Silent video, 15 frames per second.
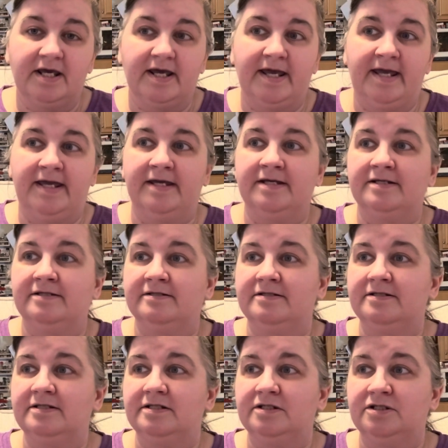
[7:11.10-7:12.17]
and
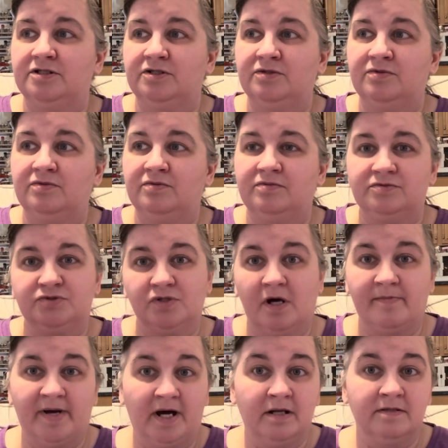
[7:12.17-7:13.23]
you drop
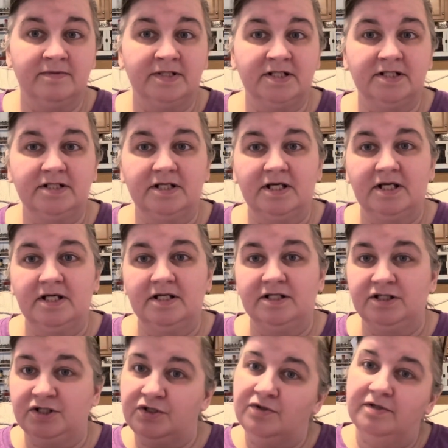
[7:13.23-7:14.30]
out of it,
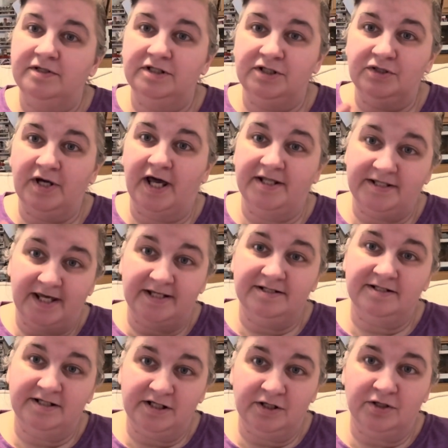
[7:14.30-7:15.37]
you at the end of
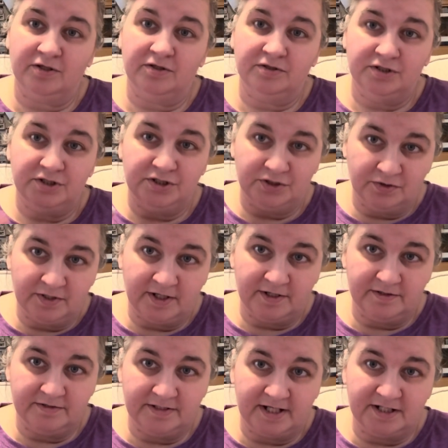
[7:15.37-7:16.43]
the year, you'll
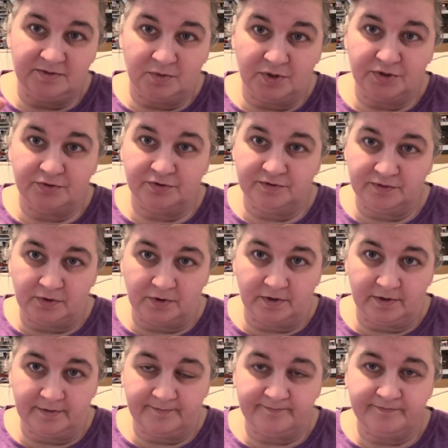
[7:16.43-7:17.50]
get days 1 through
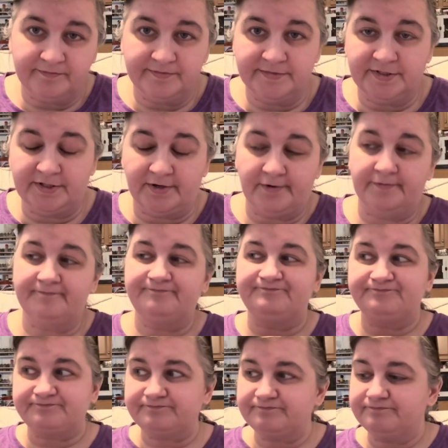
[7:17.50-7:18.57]
4. So,
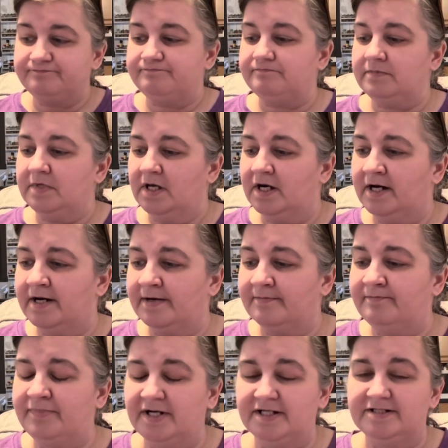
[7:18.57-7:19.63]

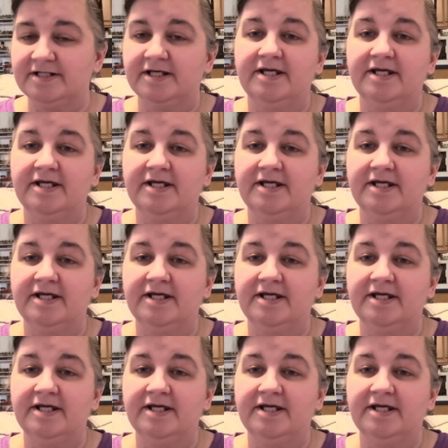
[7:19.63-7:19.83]
but